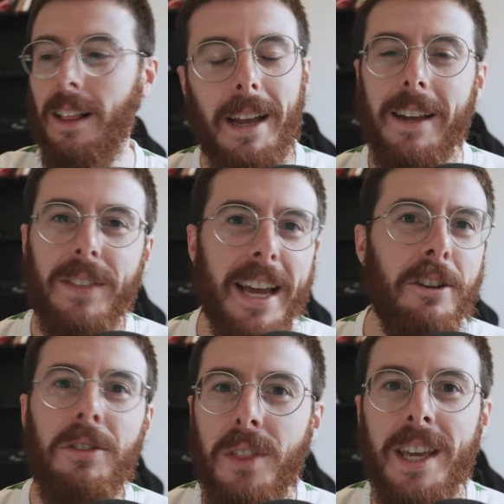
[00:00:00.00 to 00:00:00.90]
If they
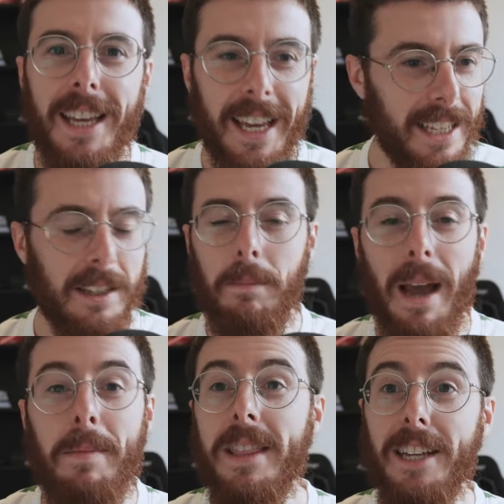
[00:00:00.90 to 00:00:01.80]
don't think he's...
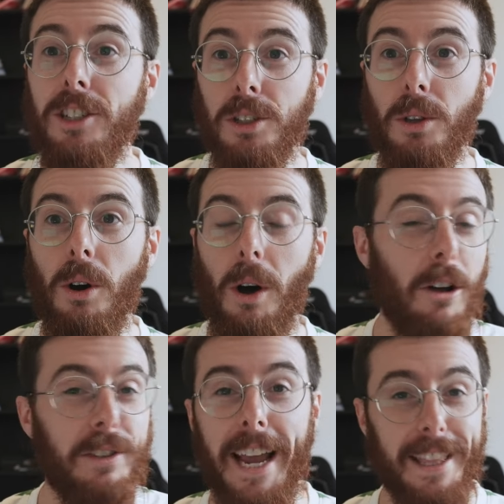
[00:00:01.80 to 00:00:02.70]
Maybe they just thought,
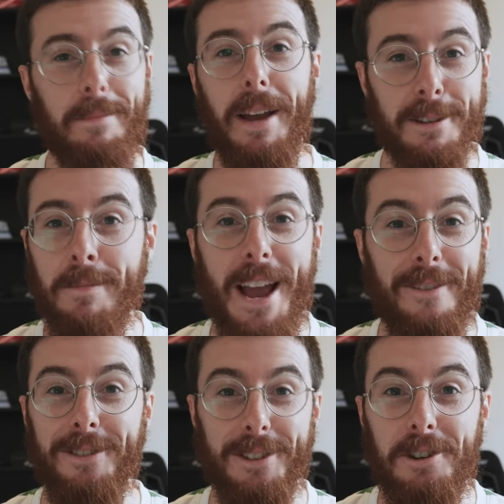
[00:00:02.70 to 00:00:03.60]
I'll take the best
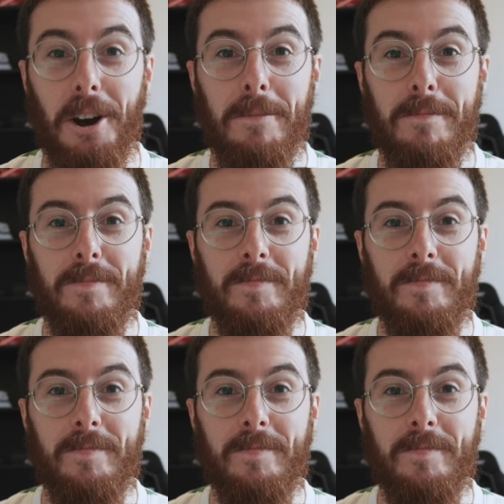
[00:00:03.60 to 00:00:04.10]
man for the job.